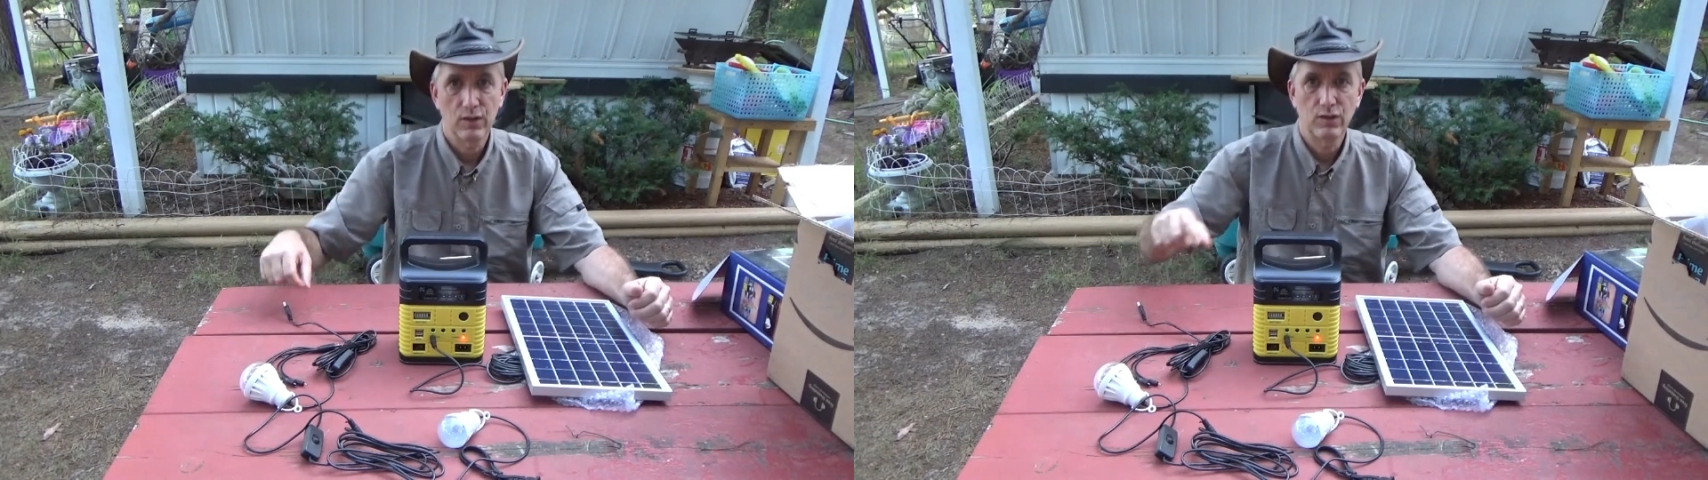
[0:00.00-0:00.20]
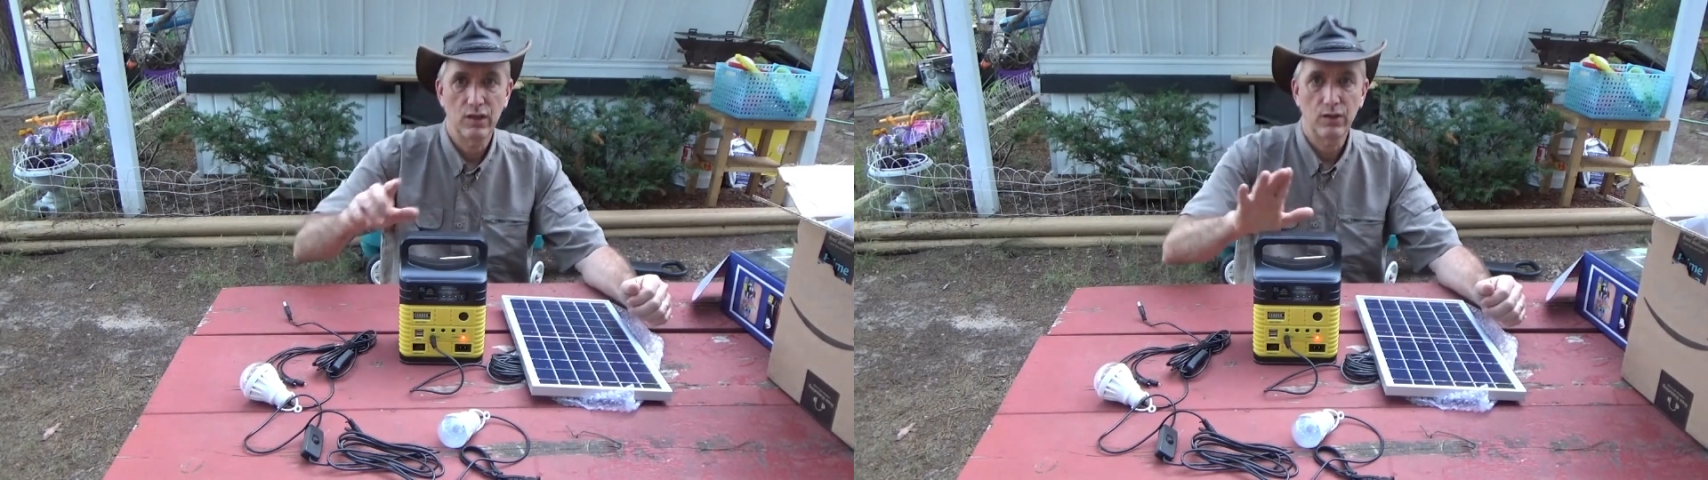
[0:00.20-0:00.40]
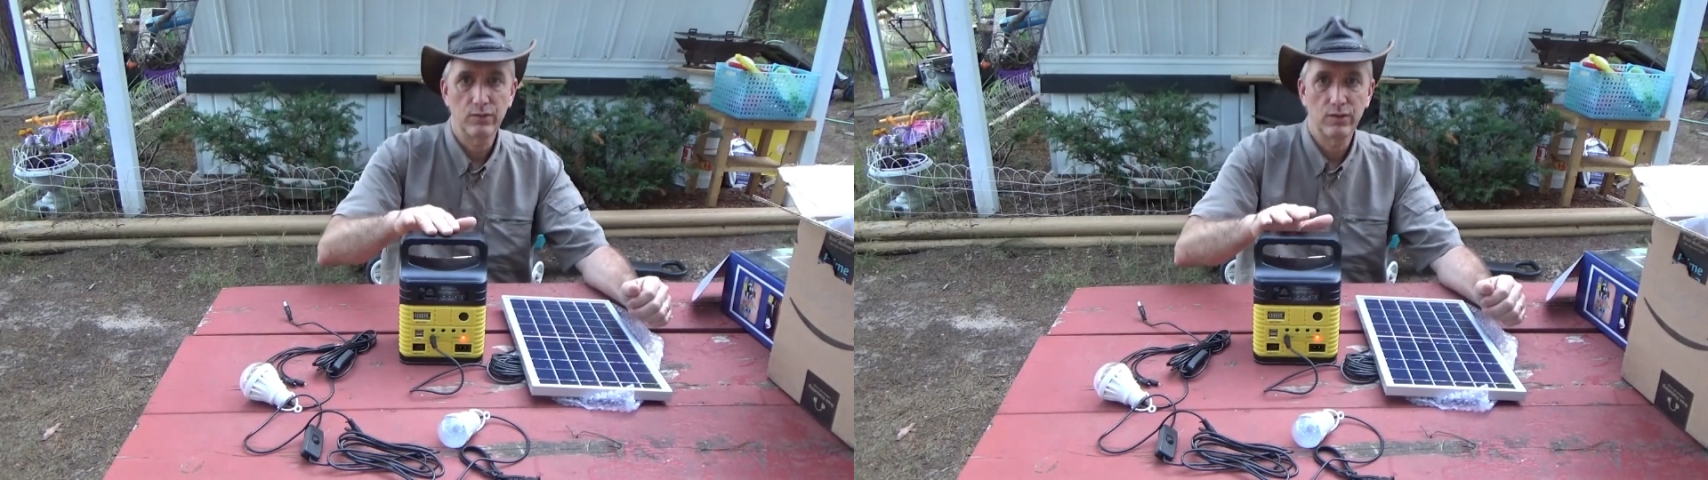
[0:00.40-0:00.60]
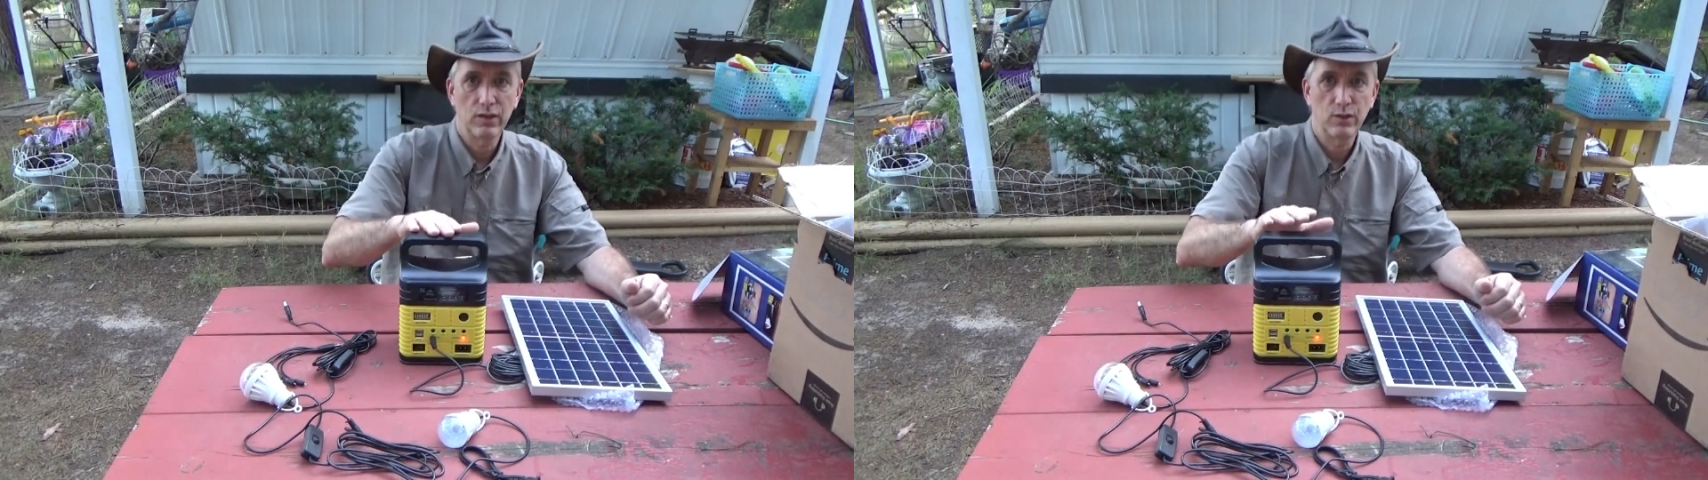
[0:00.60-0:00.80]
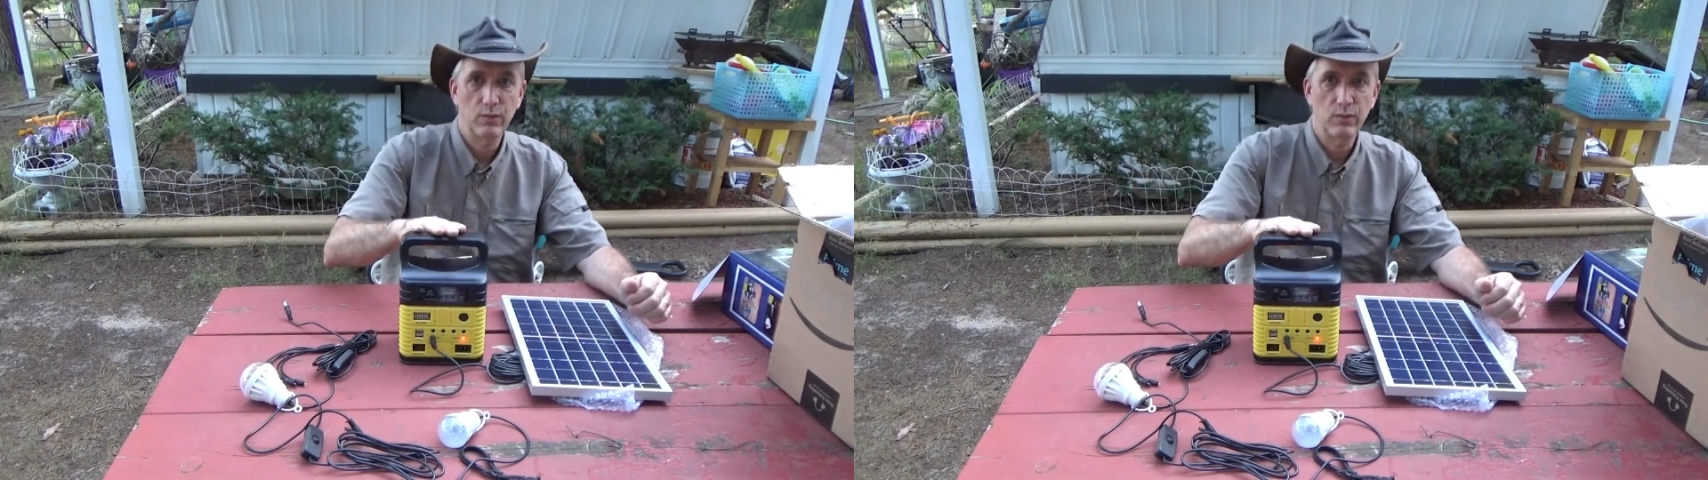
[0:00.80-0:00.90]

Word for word: Check out the links